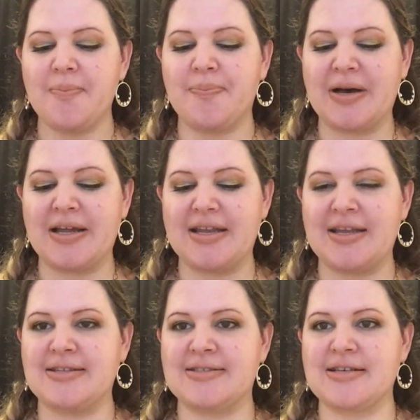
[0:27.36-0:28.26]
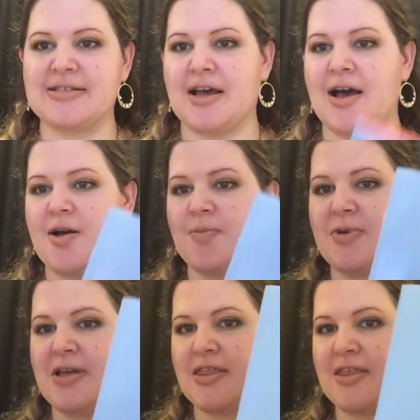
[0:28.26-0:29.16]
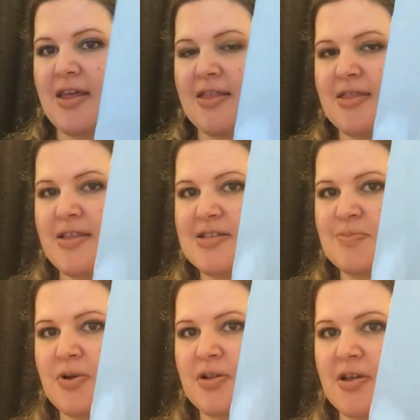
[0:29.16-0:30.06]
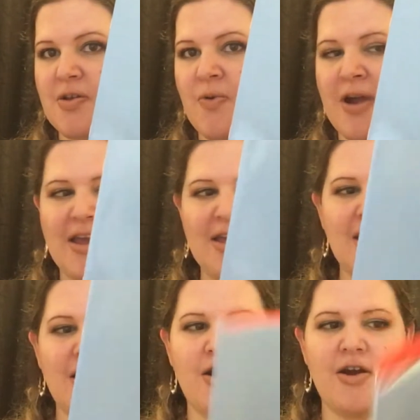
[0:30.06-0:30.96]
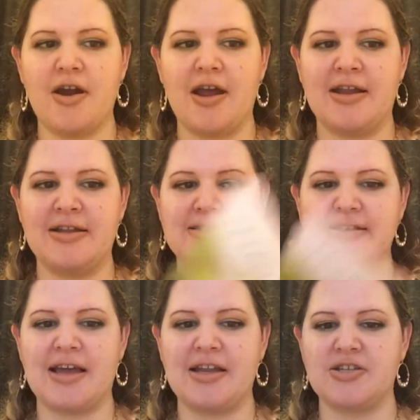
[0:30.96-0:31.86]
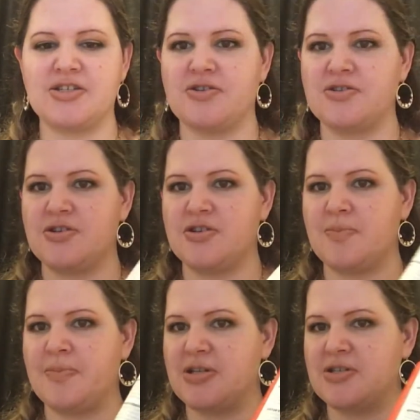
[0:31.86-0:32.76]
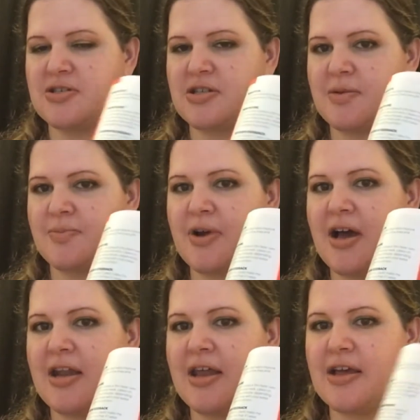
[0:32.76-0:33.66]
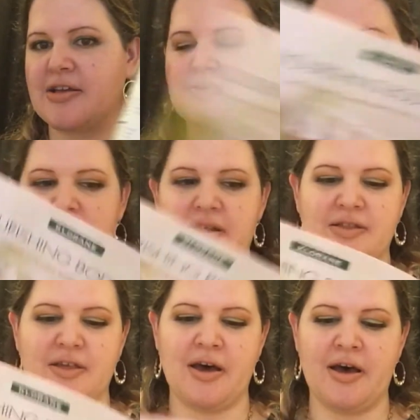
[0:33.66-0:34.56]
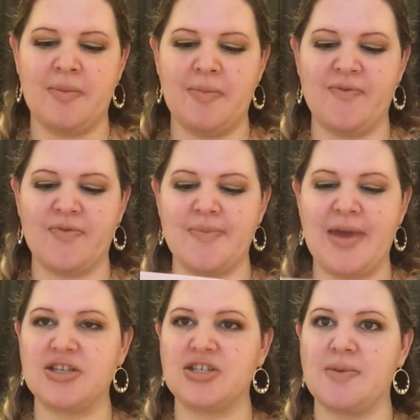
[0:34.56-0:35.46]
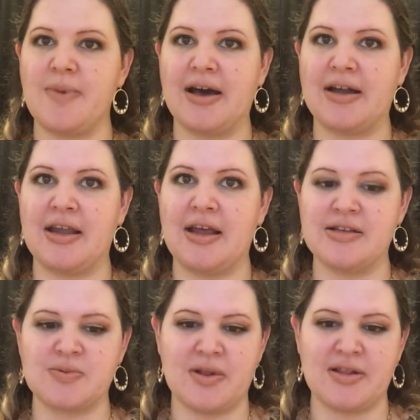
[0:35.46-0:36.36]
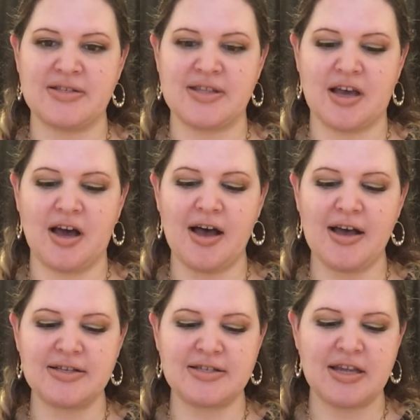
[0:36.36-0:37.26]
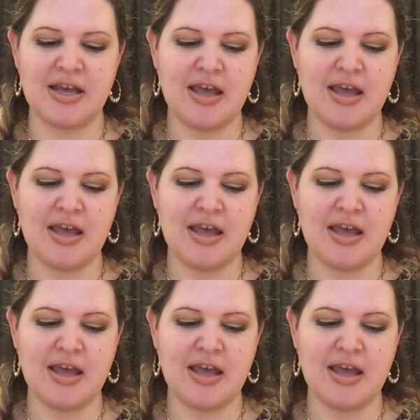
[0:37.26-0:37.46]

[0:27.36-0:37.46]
But it does come with this booklet right here, and inside it shows you the pictures of the products with information about it as well as the cost.